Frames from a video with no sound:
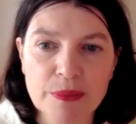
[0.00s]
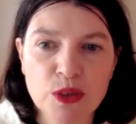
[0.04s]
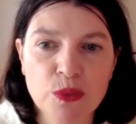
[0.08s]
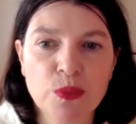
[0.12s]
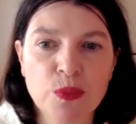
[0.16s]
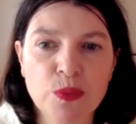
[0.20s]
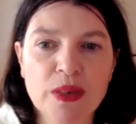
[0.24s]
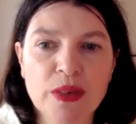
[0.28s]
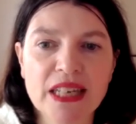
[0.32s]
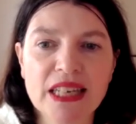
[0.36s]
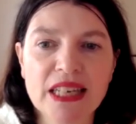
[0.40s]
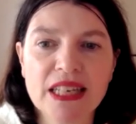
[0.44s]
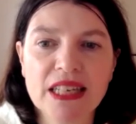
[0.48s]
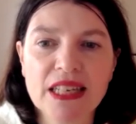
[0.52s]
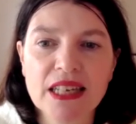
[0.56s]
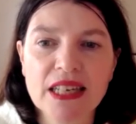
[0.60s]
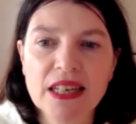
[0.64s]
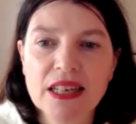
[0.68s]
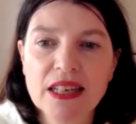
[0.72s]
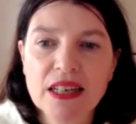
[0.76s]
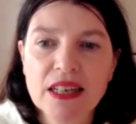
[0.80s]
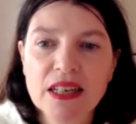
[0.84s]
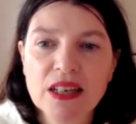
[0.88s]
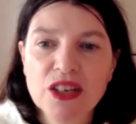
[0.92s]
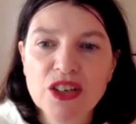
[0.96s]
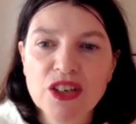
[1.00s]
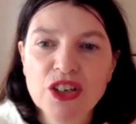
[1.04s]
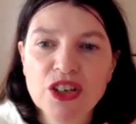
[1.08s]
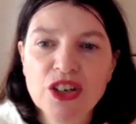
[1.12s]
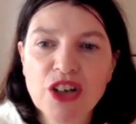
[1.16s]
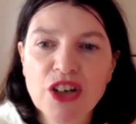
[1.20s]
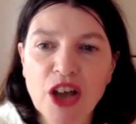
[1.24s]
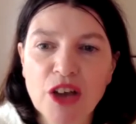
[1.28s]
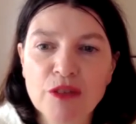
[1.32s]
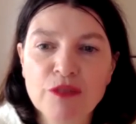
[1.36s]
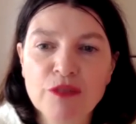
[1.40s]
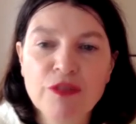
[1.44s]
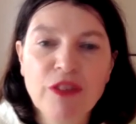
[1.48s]
So we, you
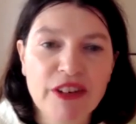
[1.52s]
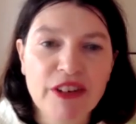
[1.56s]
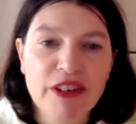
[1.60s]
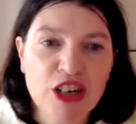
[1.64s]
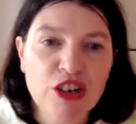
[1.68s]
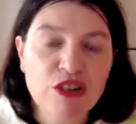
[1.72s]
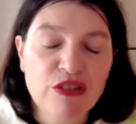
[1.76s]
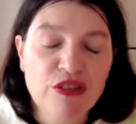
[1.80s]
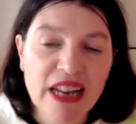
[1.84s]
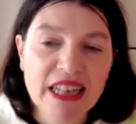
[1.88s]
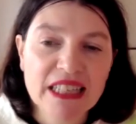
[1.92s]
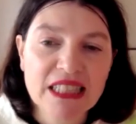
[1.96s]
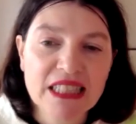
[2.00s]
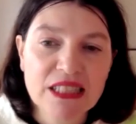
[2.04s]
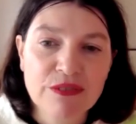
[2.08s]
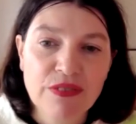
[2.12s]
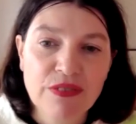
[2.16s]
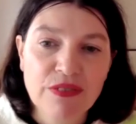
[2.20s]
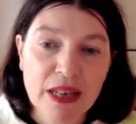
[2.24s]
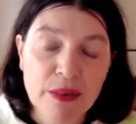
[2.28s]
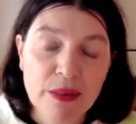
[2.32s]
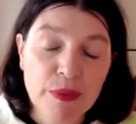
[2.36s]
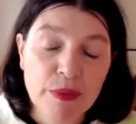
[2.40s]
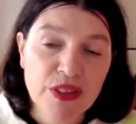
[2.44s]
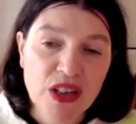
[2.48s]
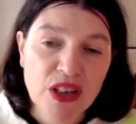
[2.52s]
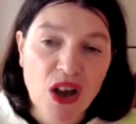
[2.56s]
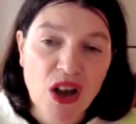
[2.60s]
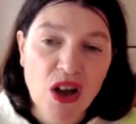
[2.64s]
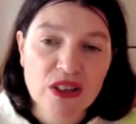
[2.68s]
know, very creatively with the